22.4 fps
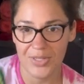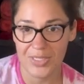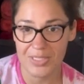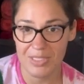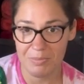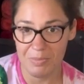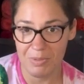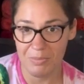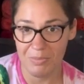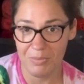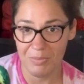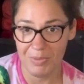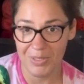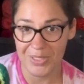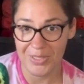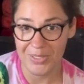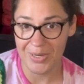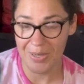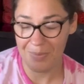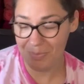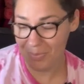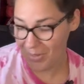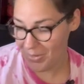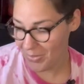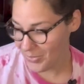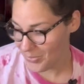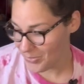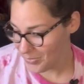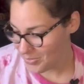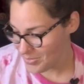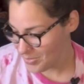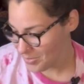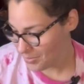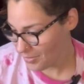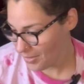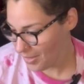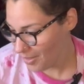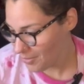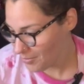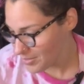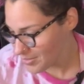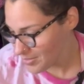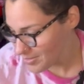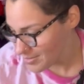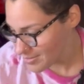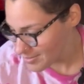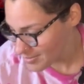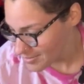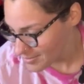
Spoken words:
Lots of people picked it up though, so that was